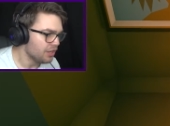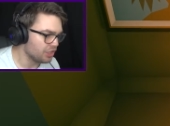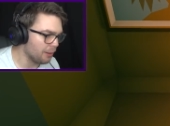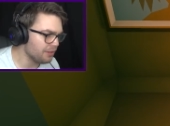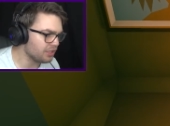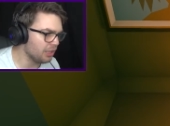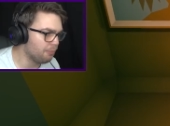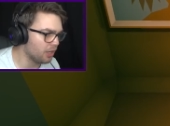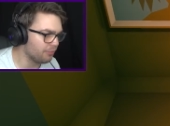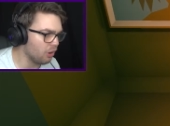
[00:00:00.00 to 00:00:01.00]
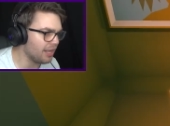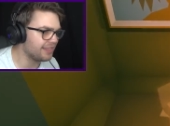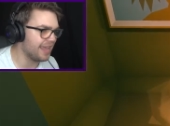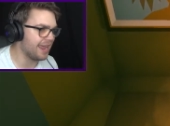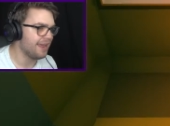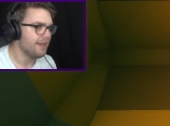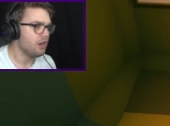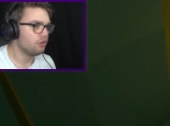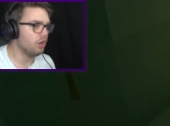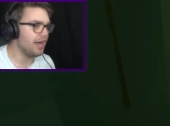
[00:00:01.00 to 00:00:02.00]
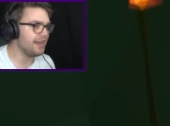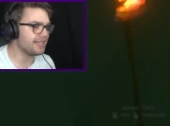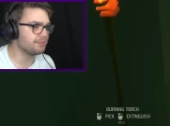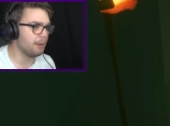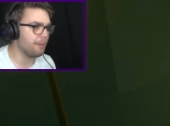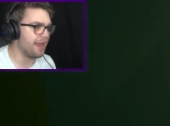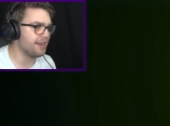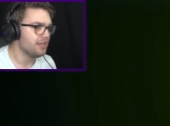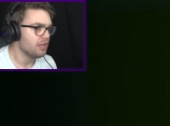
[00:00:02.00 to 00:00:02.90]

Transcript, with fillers: So I'm just going to put him right there, right next to my bed.